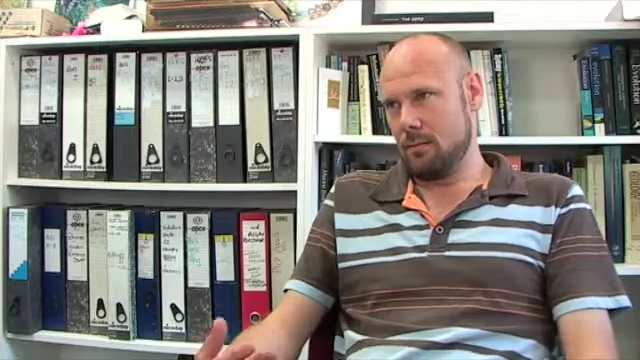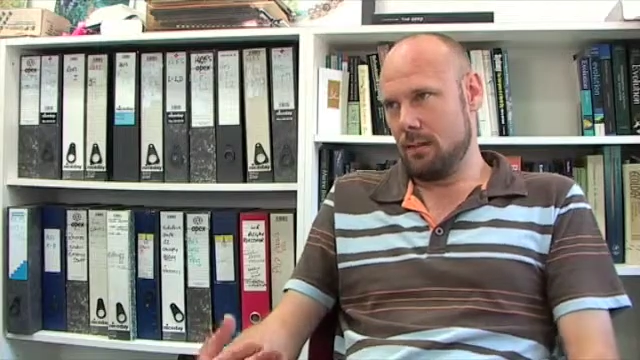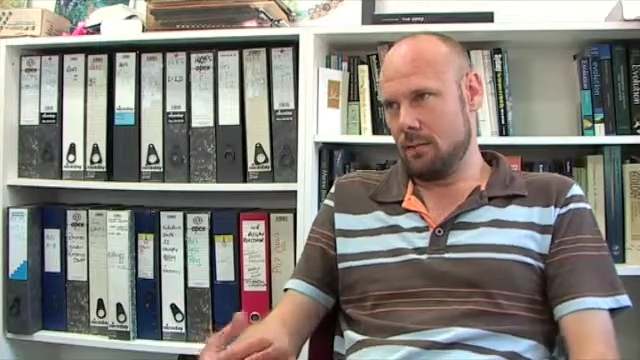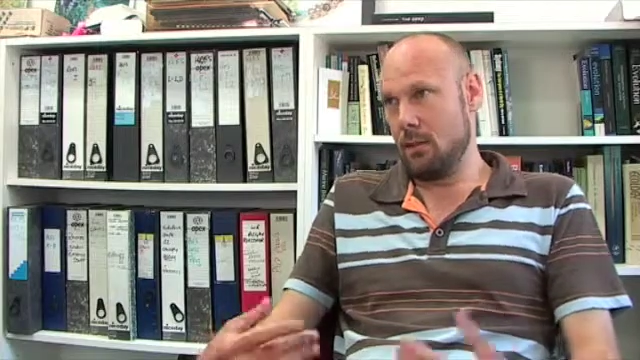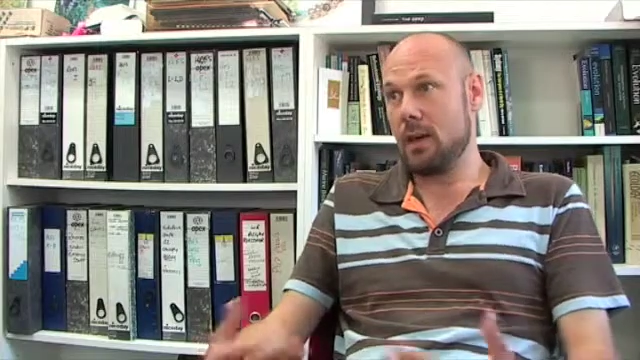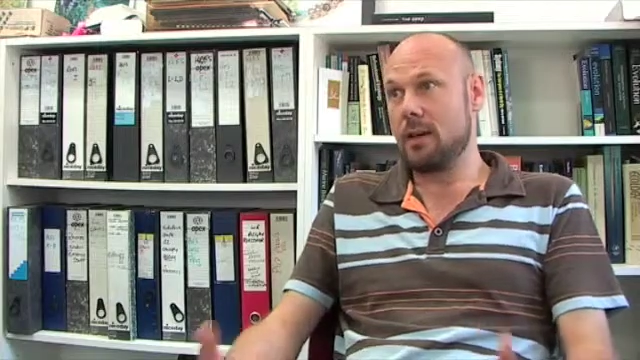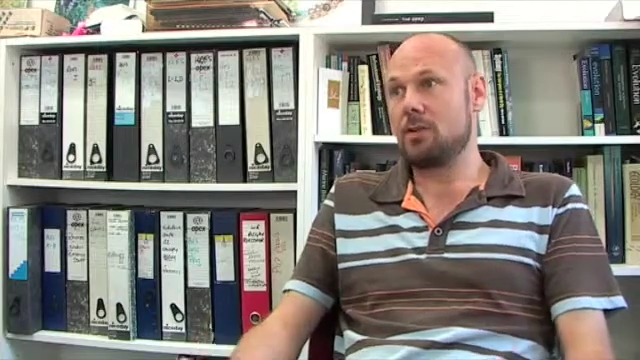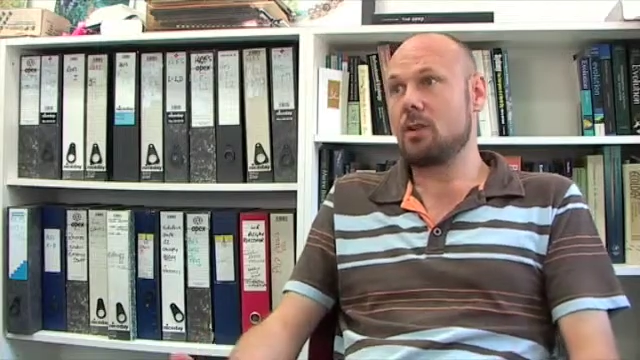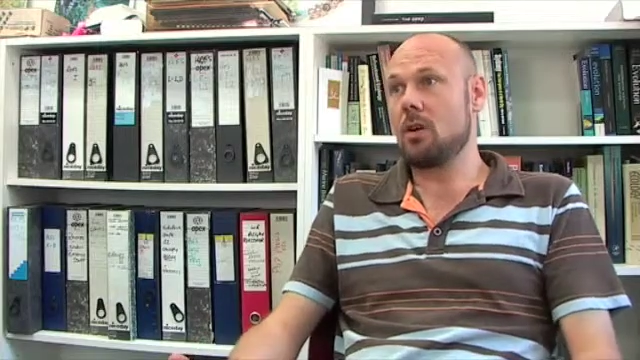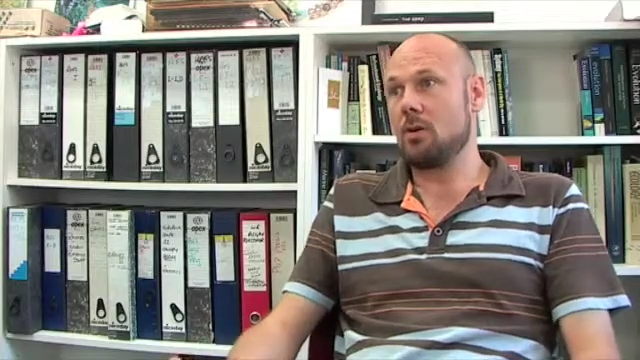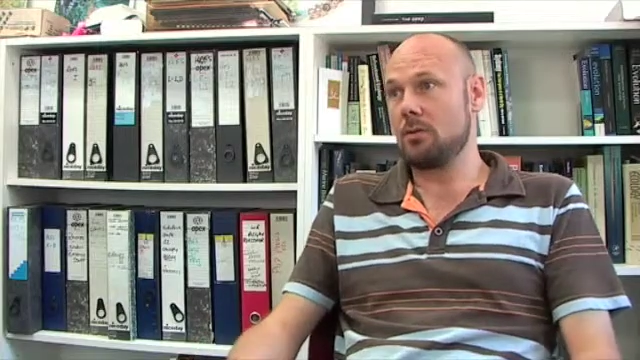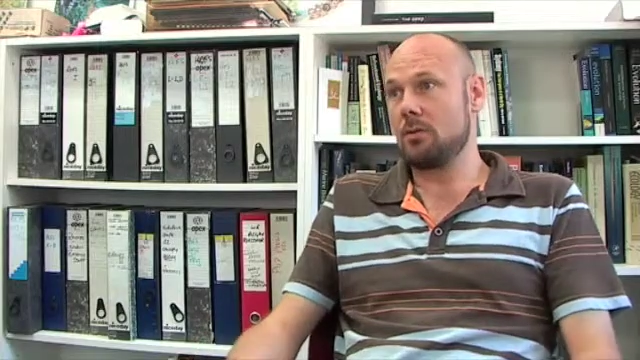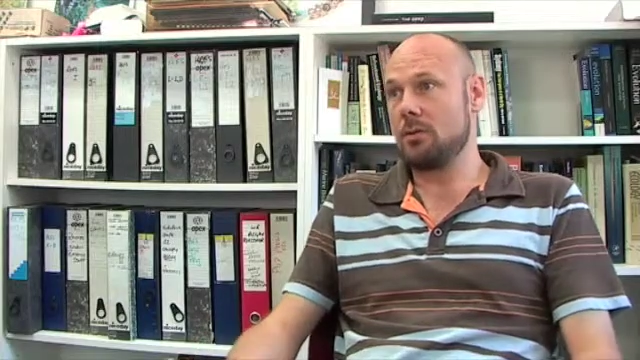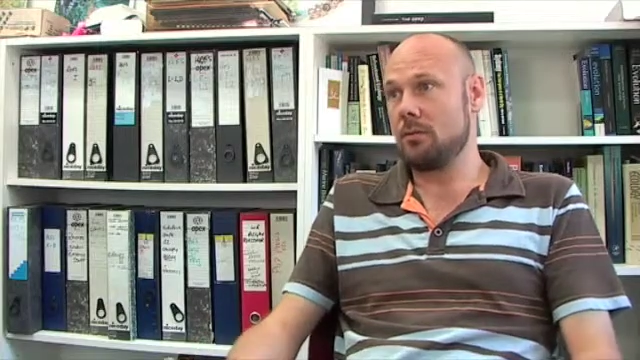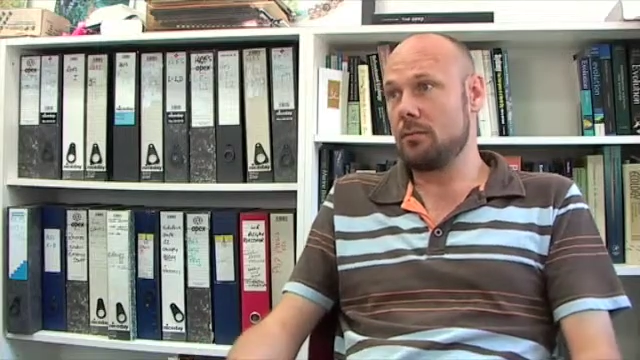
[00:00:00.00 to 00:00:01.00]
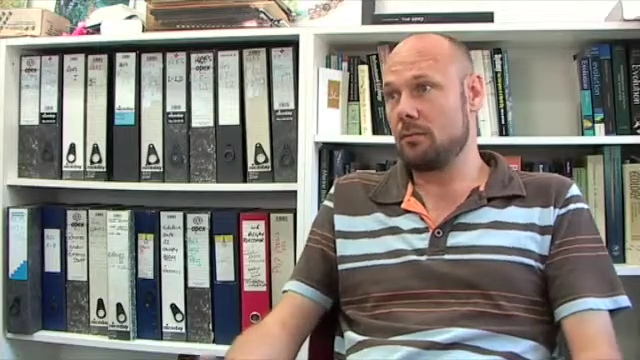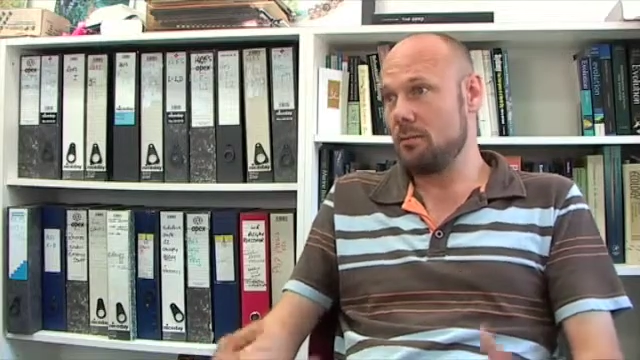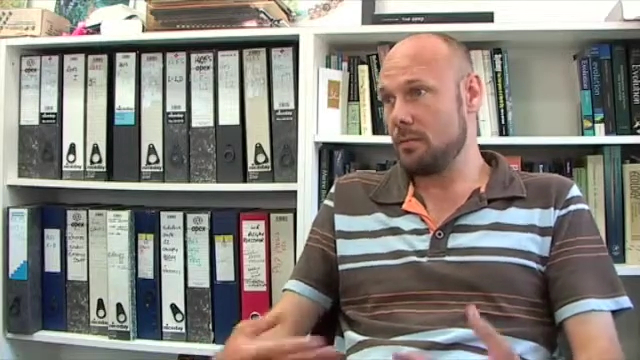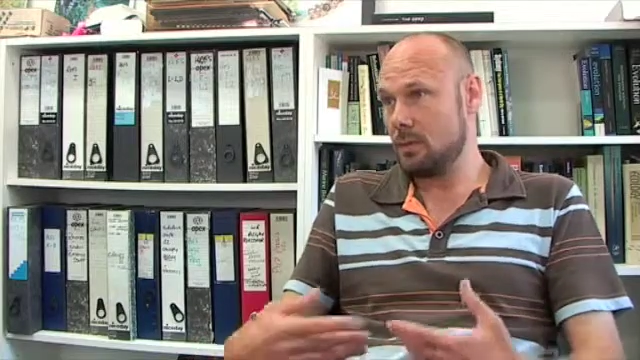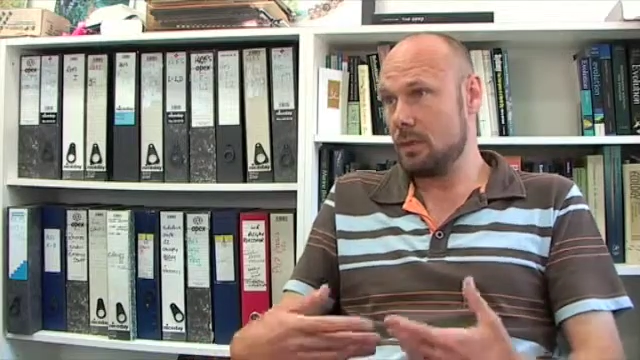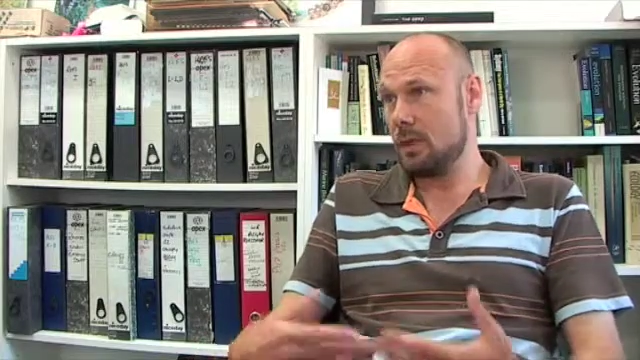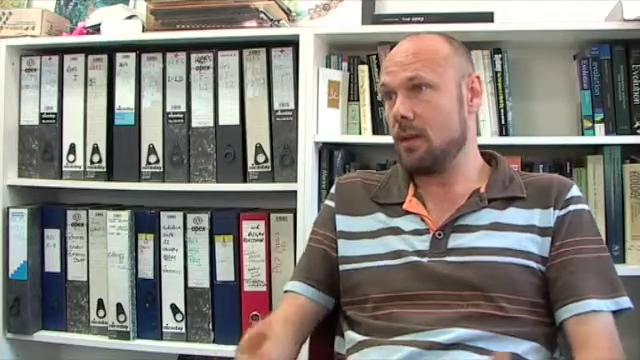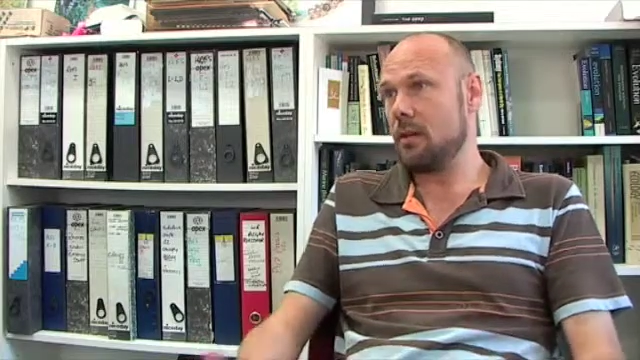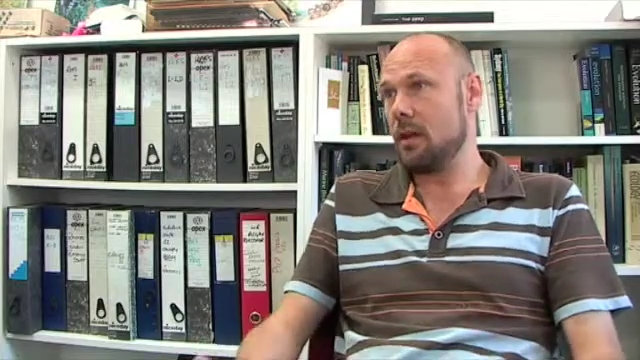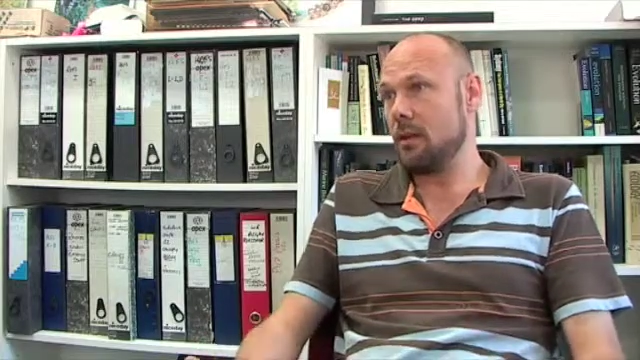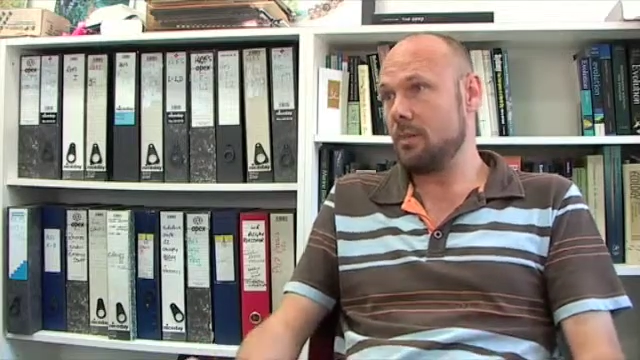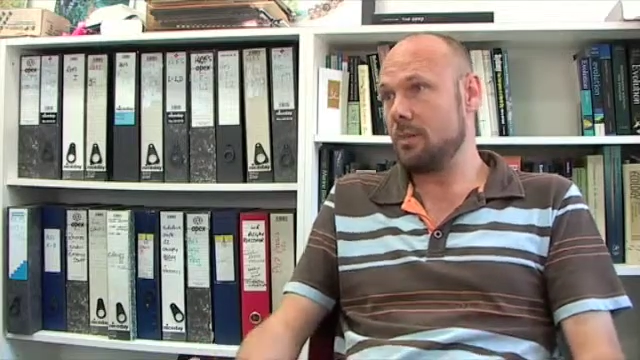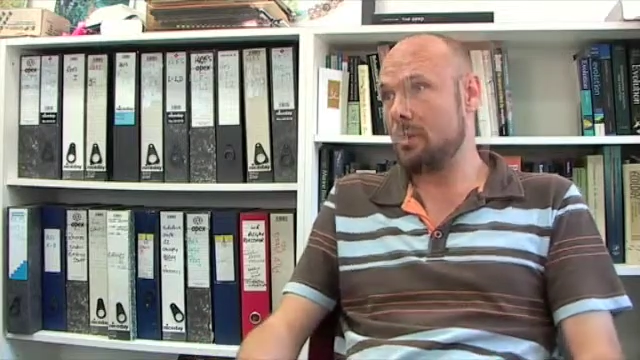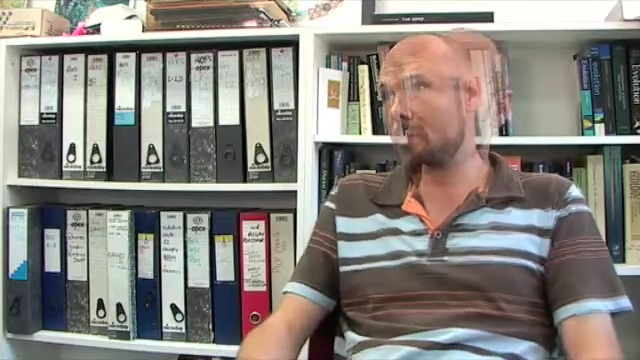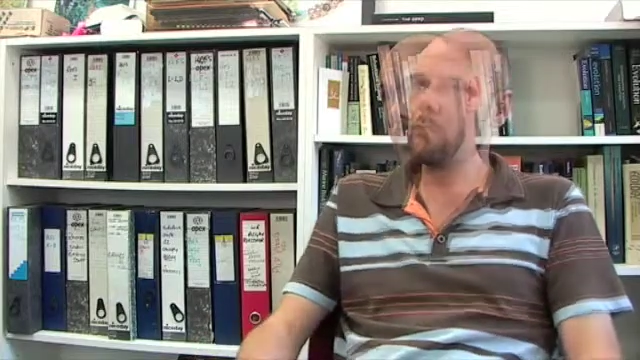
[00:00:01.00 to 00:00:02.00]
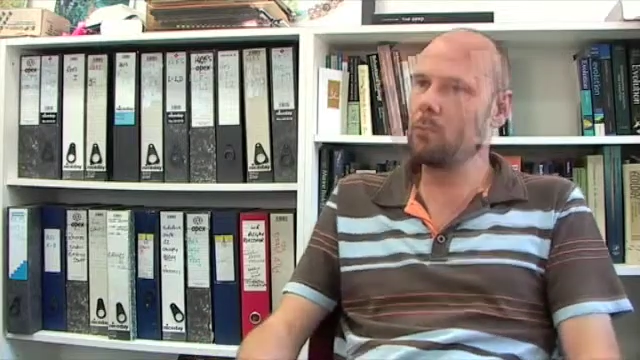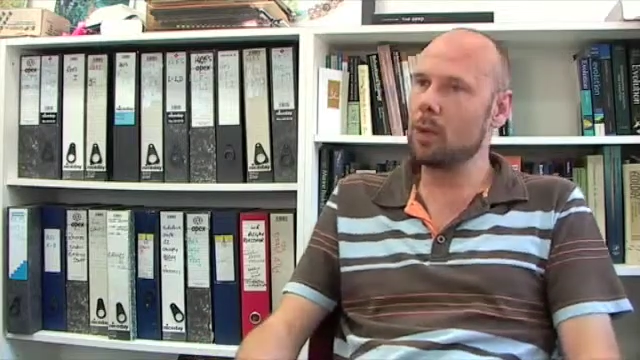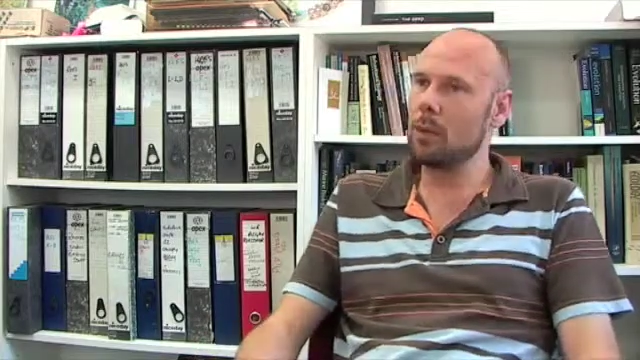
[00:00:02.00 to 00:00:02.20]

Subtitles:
Australia's culture and heritage.